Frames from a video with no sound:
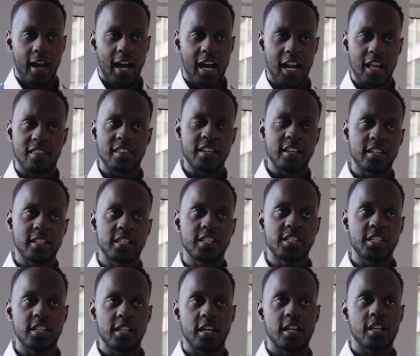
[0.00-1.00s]
And I think
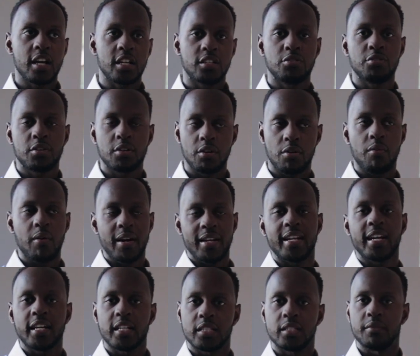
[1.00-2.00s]
initially I took it quite
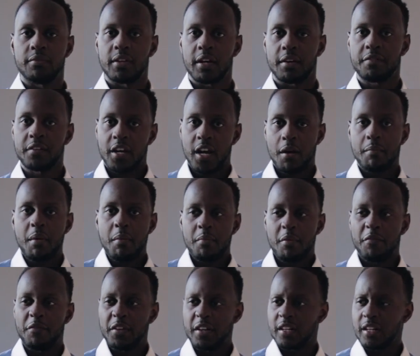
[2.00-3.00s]
negatively. I think I
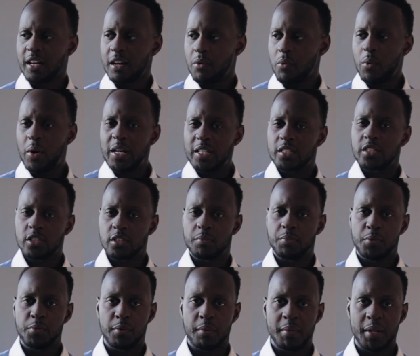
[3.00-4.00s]
remember feeling like, where's the support?